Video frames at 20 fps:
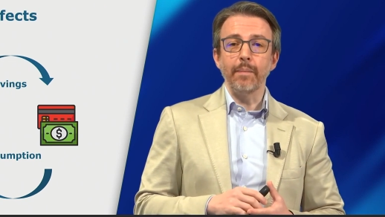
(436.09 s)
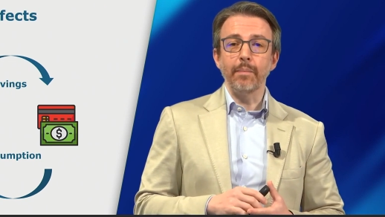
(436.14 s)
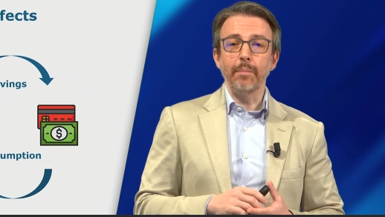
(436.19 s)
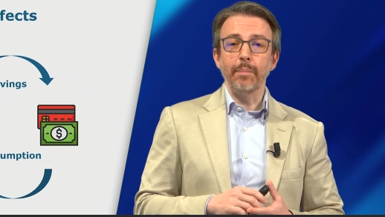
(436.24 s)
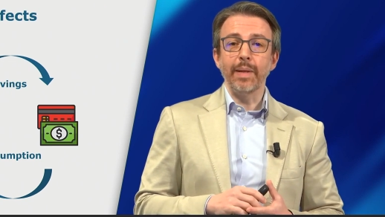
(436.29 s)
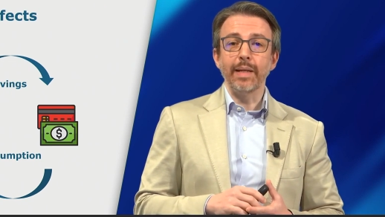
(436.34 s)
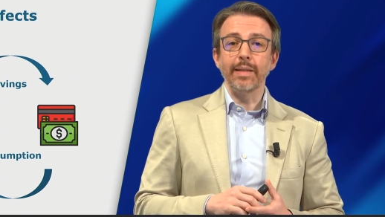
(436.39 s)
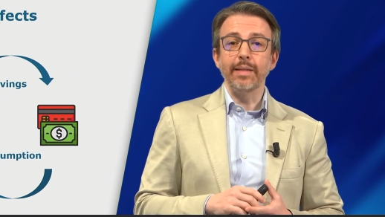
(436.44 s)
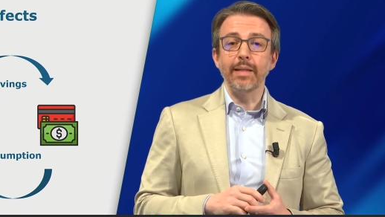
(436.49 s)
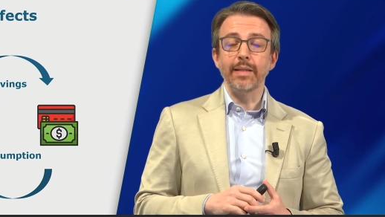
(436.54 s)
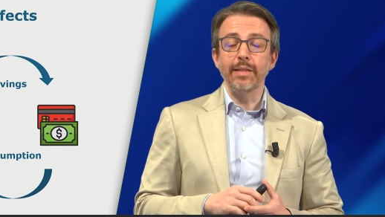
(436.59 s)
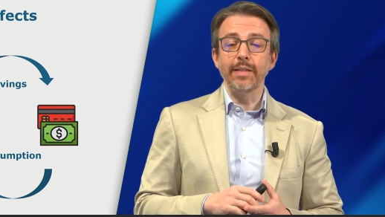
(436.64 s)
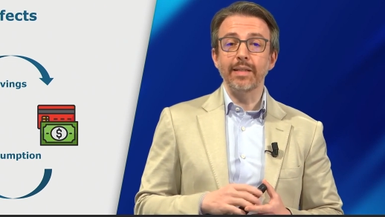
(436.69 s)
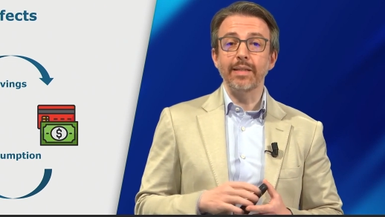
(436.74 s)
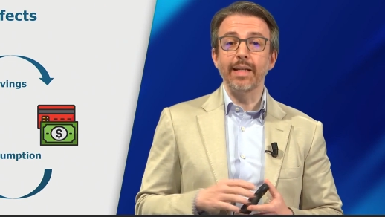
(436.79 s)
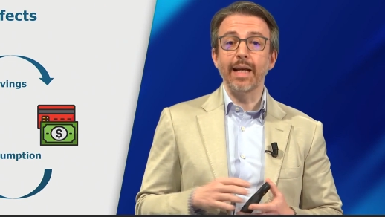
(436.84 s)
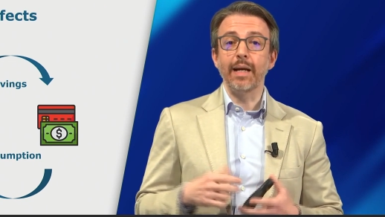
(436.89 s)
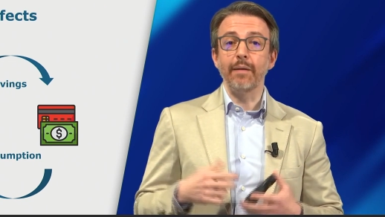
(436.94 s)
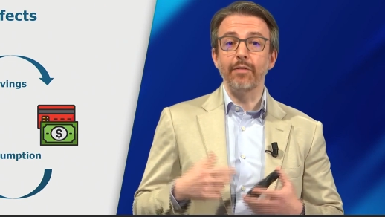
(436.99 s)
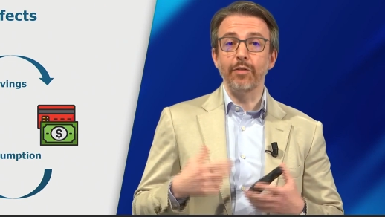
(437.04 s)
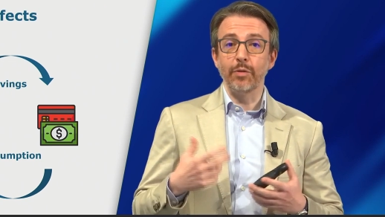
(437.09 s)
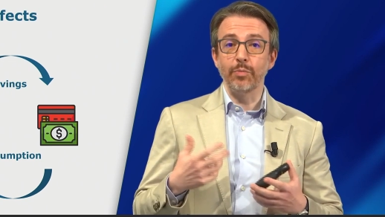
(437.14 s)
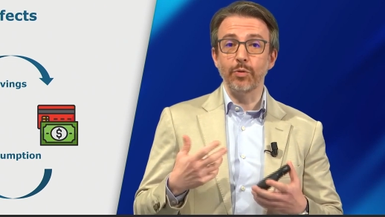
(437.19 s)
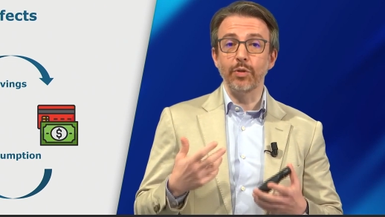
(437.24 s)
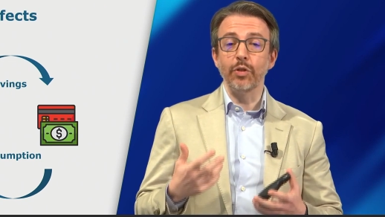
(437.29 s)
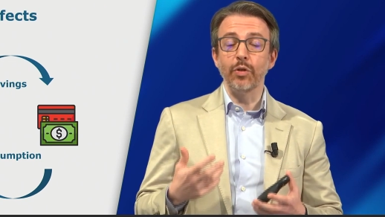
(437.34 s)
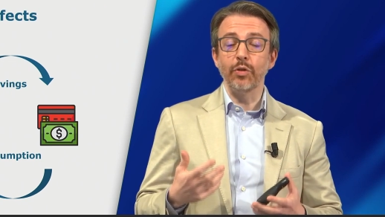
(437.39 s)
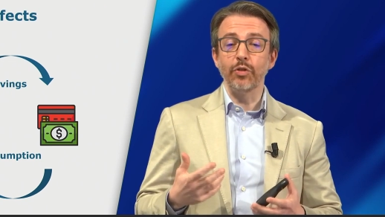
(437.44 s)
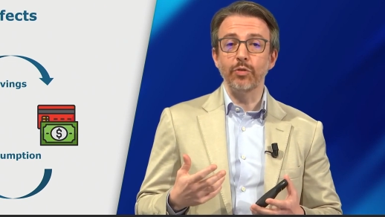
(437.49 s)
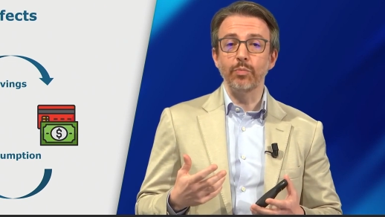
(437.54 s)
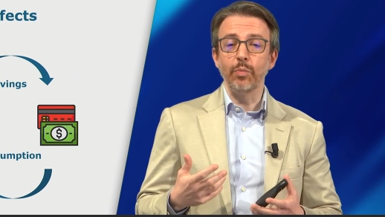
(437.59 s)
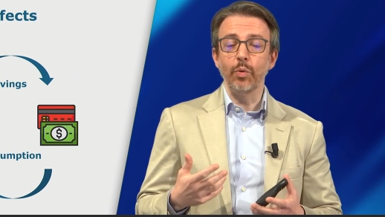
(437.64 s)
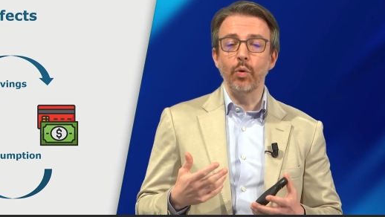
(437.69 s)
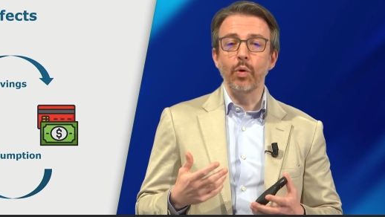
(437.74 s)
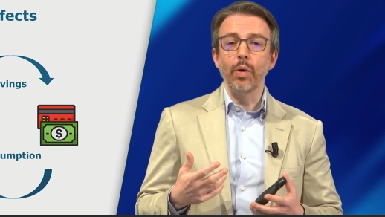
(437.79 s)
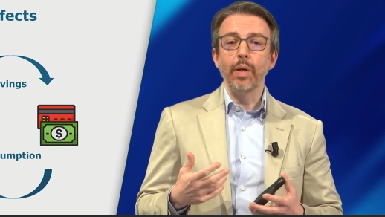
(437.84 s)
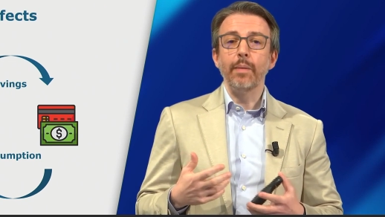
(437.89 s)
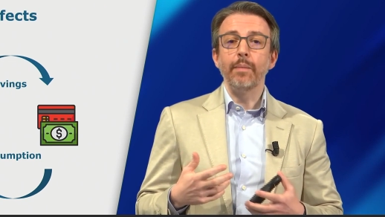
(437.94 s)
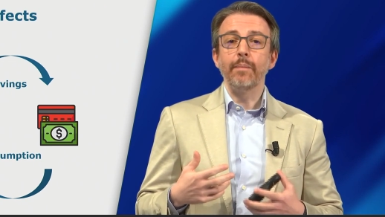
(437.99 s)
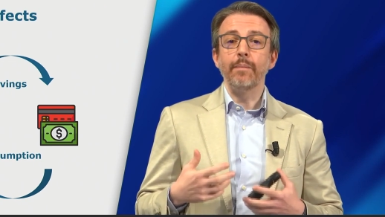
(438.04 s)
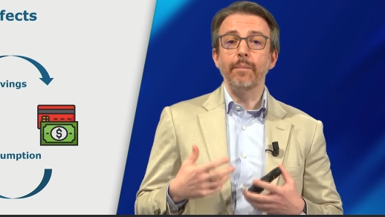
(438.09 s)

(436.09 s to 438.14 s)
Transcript: Businesses have to produce more.